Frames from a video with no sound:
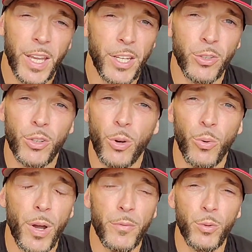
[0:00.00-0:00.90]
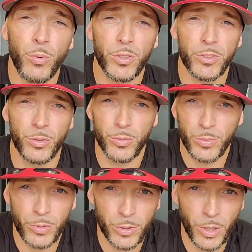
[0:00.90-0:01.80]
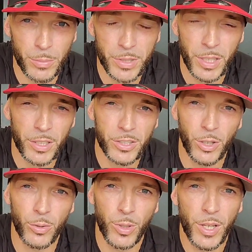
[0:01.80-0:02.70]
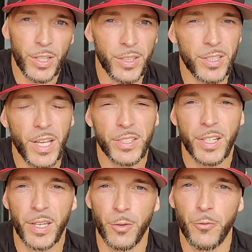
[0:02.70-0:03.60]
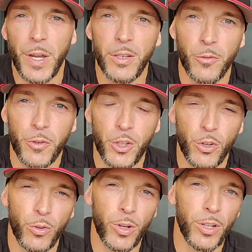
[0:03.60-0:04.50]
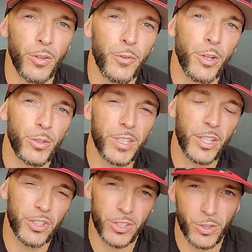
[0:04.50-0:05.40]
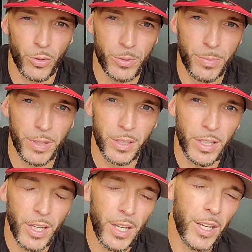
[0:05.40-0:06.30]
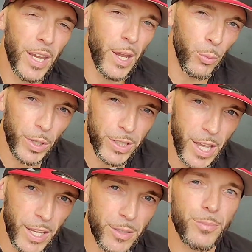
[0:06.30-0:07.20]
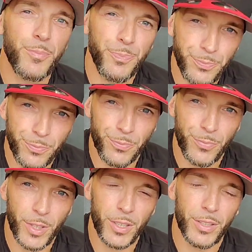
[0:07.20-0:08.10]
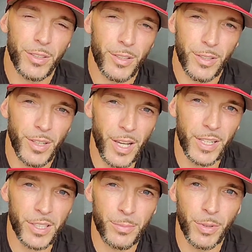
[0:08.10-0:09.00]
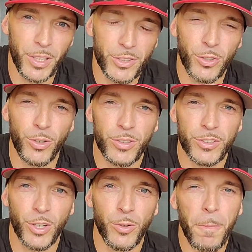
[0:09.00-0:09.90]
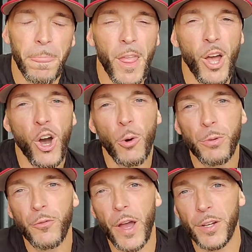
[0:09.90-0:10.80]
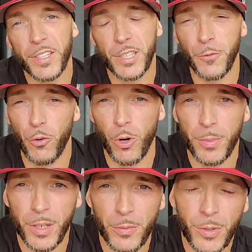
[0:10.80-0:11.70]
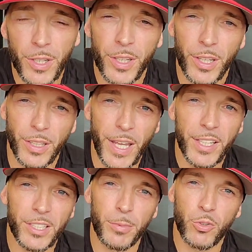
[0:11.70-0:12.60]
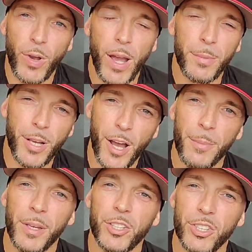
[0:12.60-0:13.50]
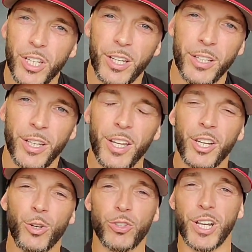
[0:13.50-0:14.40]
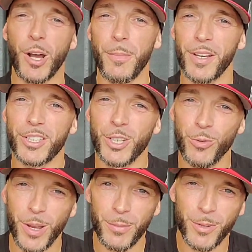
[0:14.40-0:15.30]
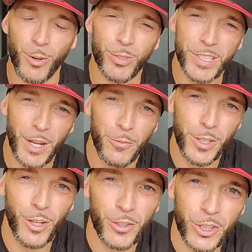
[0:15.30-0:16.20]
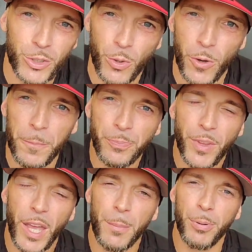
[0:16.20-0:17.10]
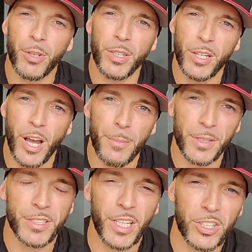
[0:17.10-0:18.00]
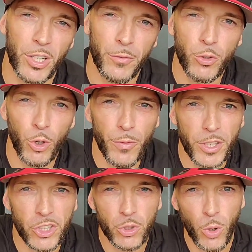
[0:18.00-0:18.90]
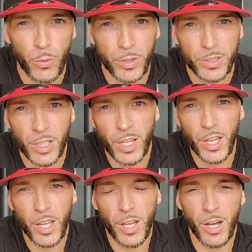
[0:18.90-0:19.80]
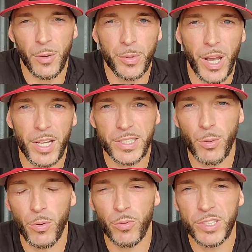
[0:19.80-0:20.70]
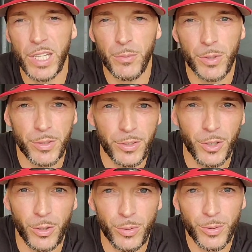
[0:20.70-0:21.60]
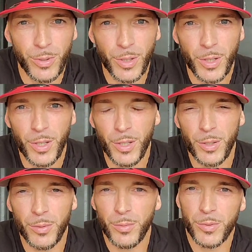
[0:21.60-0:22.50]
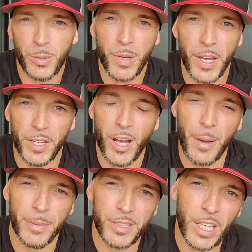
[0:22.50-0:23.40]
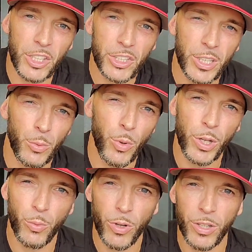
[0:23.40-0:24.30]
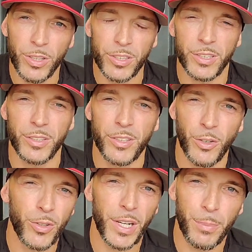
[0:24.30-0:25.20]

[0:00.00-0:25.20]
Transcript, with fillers: and you can go whoever you want to. You know what I'm saying? So these guys are kind of fighting for your uh, for your attention, so to speak. And with that, I guess money talks. So hope you found this informative. Like, subscribe, comment, share. Go check out my Instagram, coach.v underscore and put in the comment section if you know of any stories of guys that were receiving, you know, some kind of compensation and what it was. And, you know, you got